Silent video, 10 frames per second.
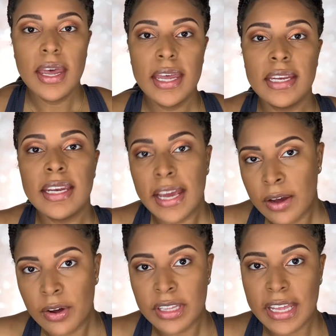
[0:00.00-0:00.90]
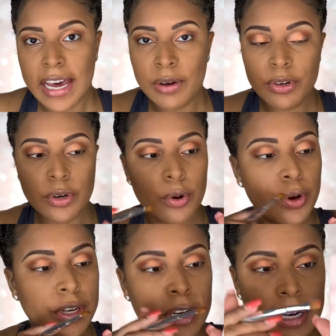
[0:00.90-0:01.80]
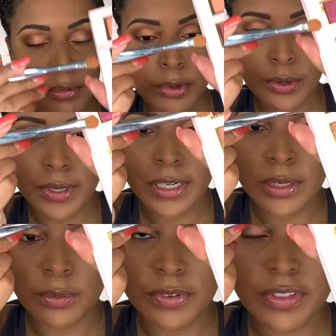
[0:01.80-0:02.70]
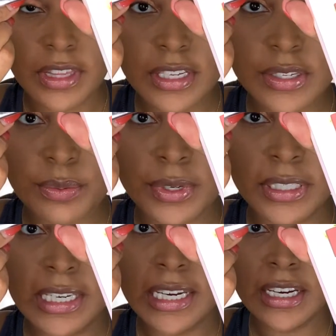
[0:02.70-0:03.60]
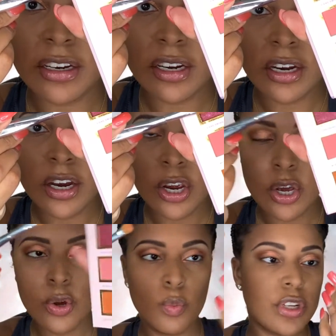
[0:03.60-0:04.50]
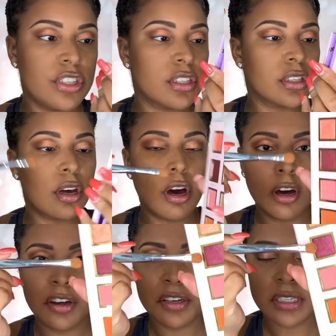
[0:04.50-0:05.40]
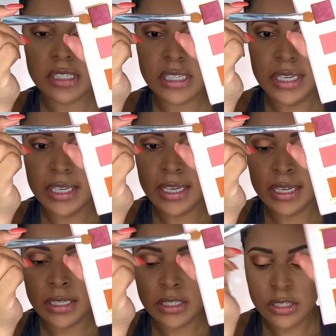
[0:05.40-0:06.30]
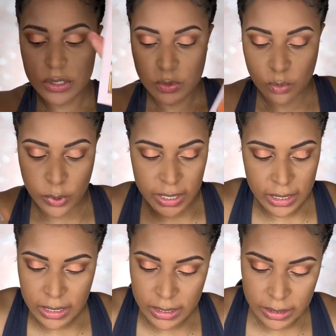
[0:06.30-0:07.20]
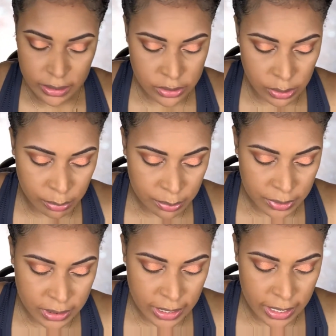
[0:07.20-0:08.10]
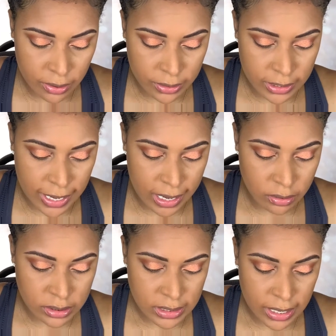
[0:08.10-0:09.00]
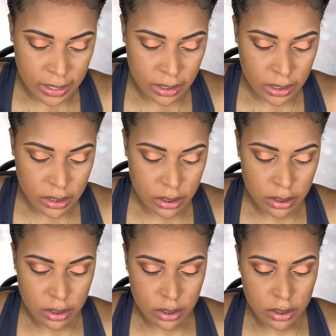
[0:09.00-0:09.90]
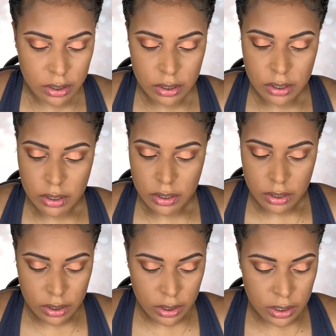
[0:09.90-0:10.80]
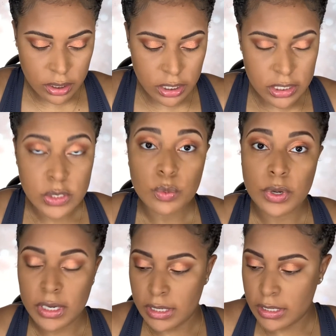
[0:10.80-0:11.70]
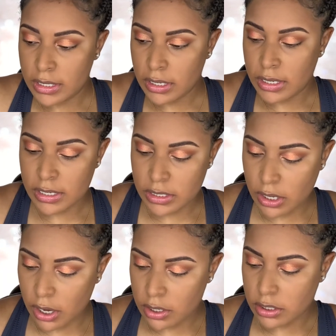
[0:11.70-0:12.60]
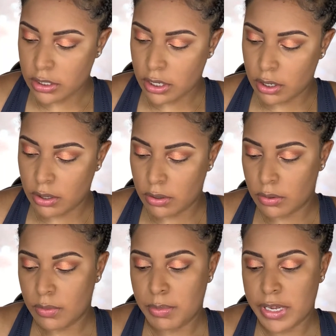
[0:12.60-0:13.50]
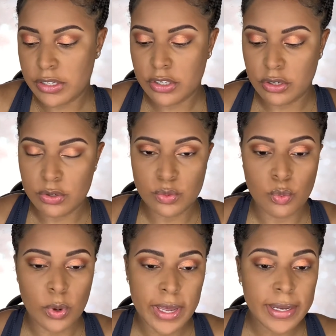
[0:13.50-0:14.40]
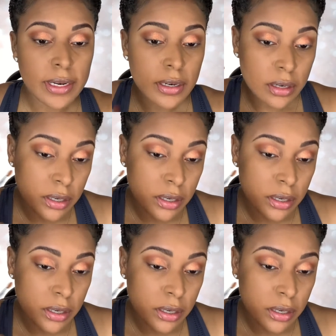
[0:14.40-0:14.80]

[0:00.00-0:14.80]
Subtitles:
And now on the outer corner, I'm going in with this one here, which is called Tien Swing. So I'm gonna put that on the outside. This one is also best used wet.